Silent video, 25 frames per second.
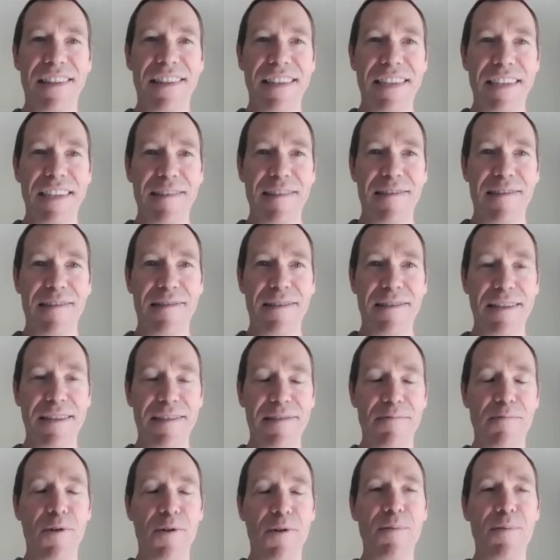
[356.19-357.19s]

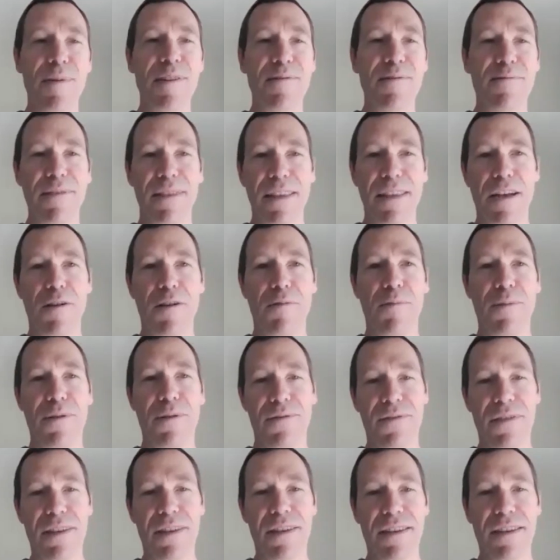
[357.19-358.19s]
these moments with the help
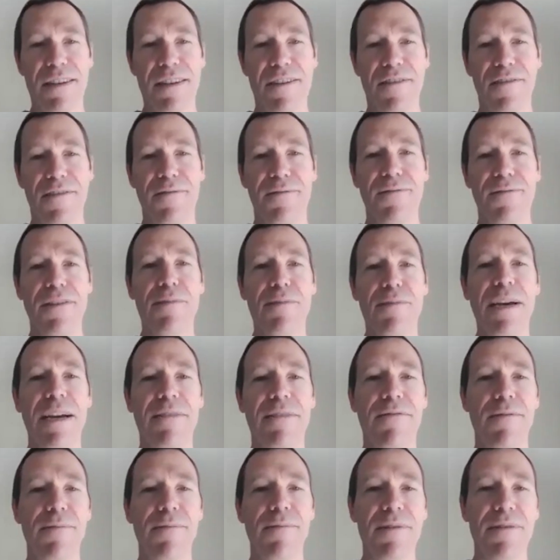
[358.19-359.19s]
of the additional
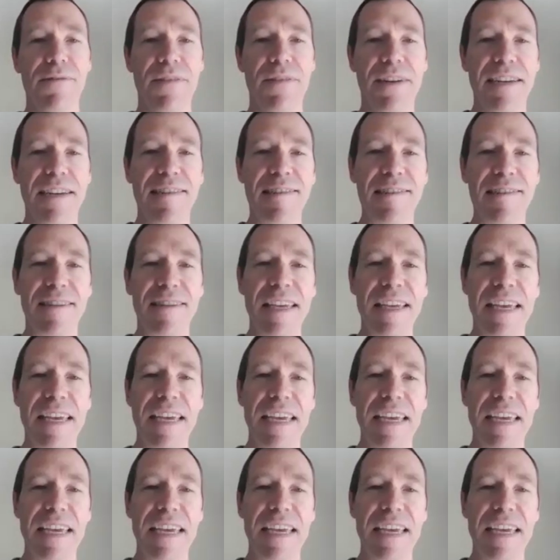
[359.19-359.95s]
feedback from the device.